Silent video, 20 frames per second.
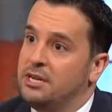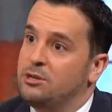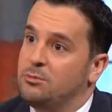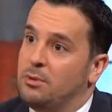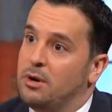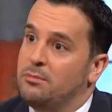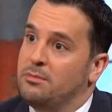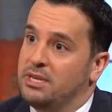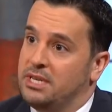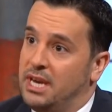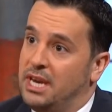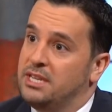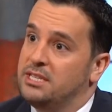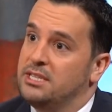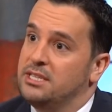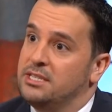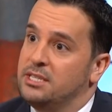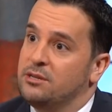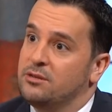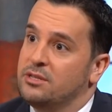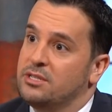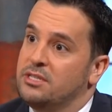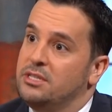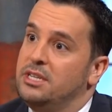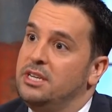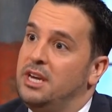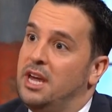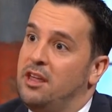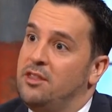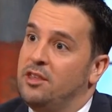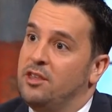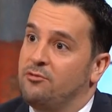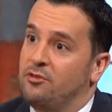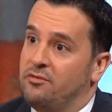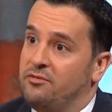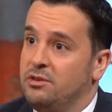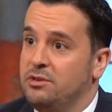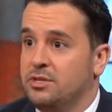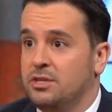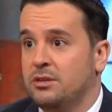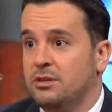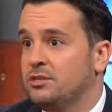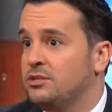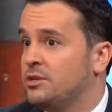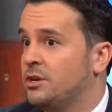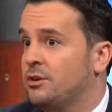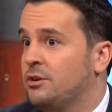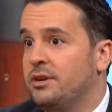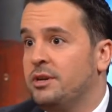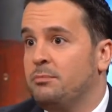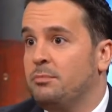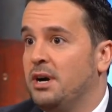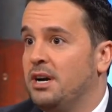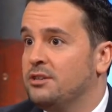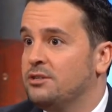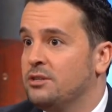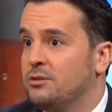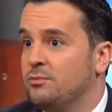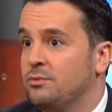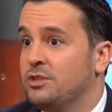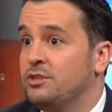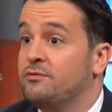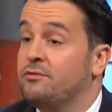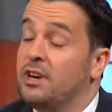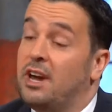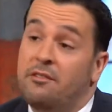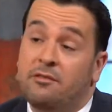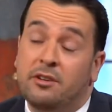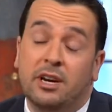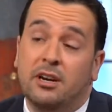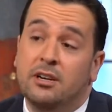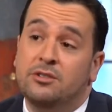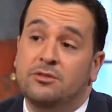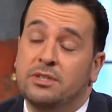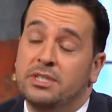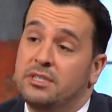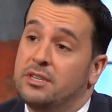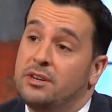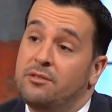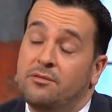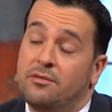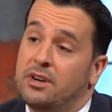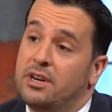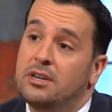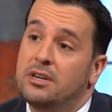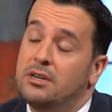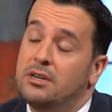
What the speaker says: Department takes it seriously and then reviews the security posture, which for every country is different.